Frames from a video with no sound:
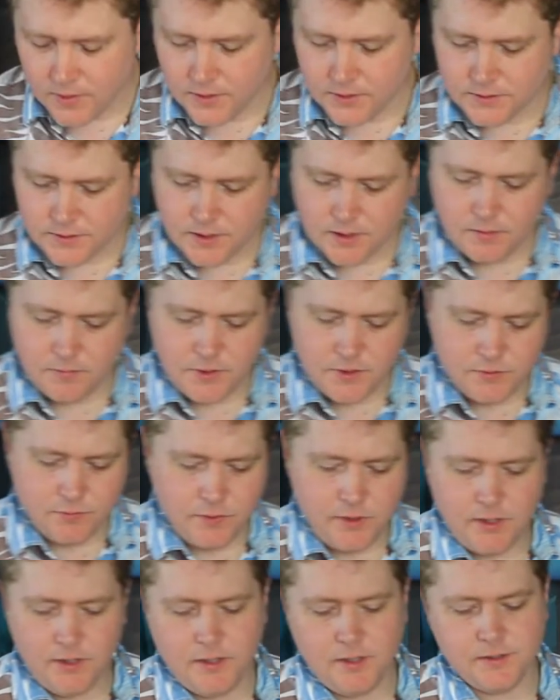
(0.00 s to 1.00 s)
It's kind of
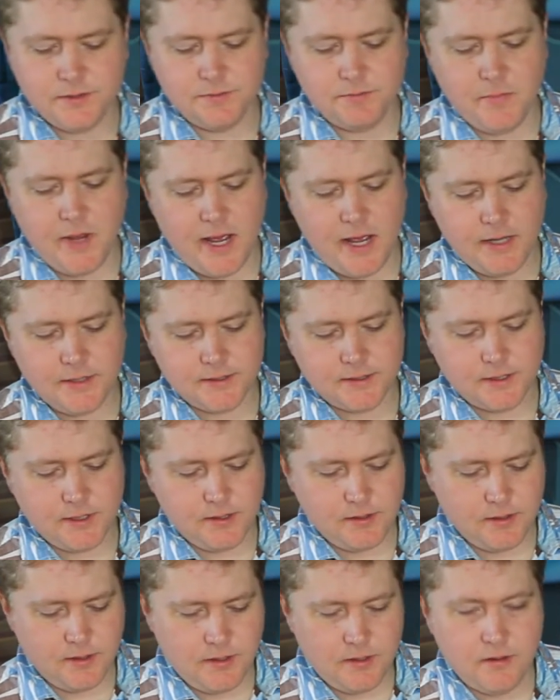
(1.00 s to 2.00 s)
between his mask
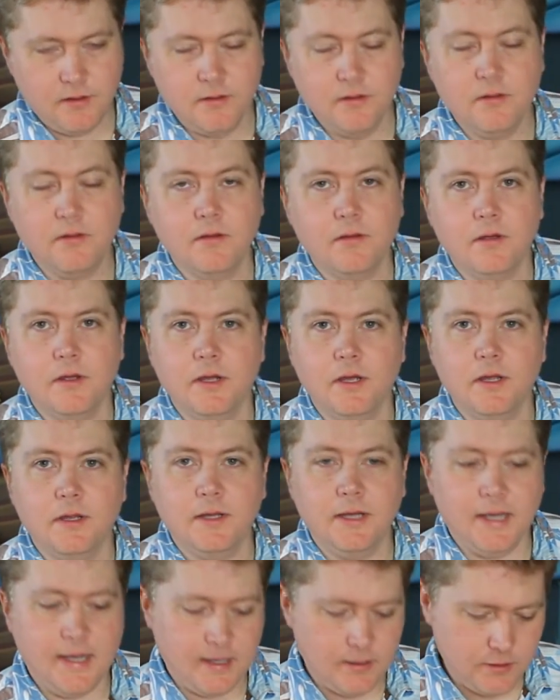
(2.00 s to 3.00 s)
and the
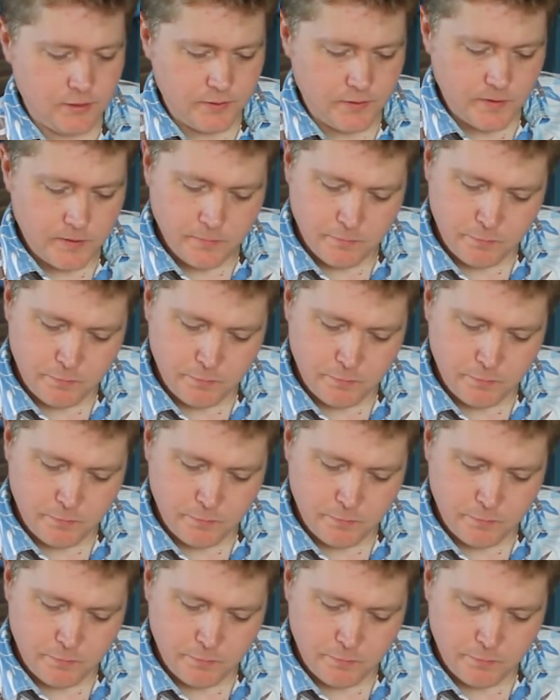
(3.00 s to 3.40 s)
antler.